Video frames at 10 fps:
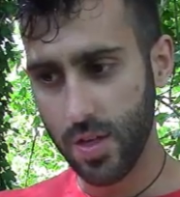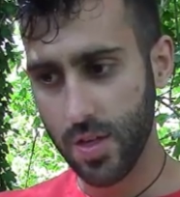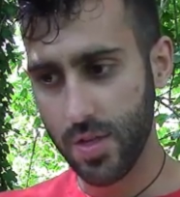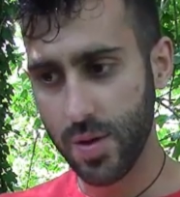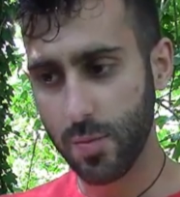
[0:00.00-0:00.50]

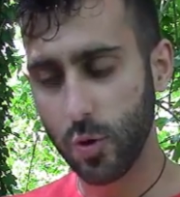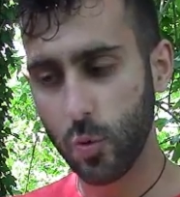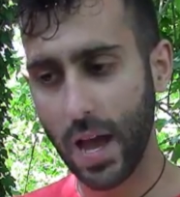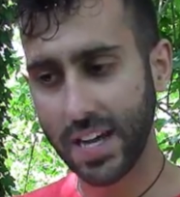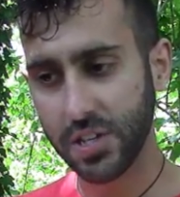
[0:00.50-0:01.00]
the more
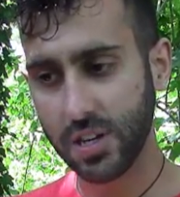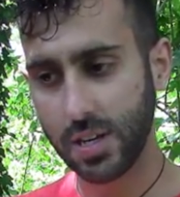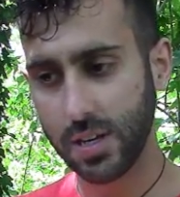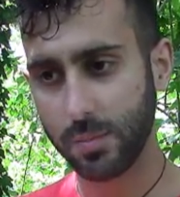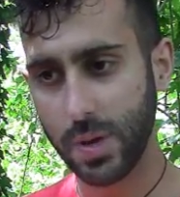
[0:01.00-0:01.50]
we
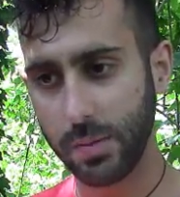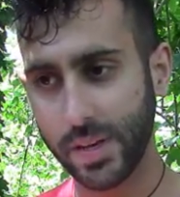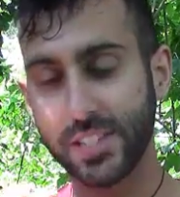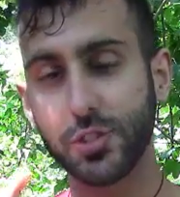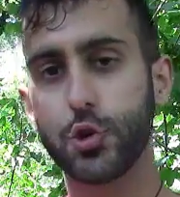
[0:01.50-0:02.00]
actually maybe
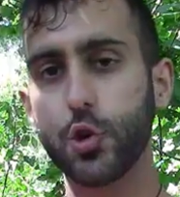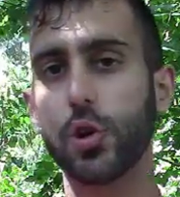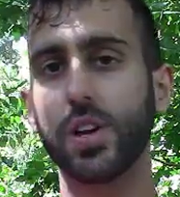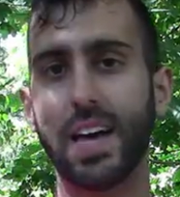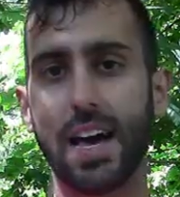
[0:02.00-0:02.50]

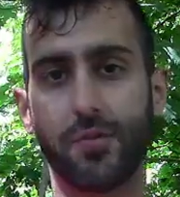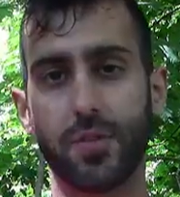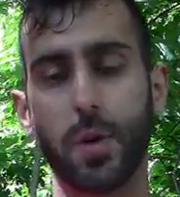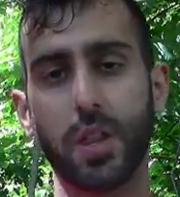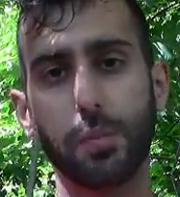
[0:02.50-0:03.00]
enjoy that
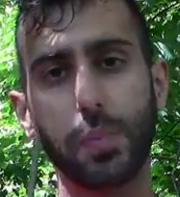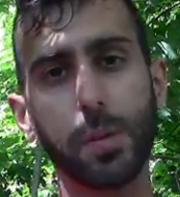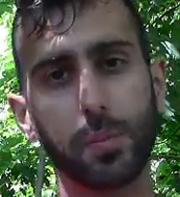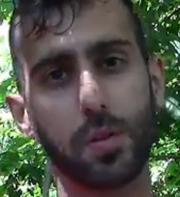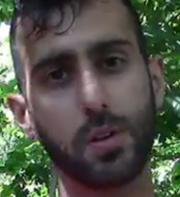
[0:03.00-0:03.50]
from other
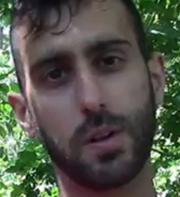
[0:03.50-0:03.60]
people.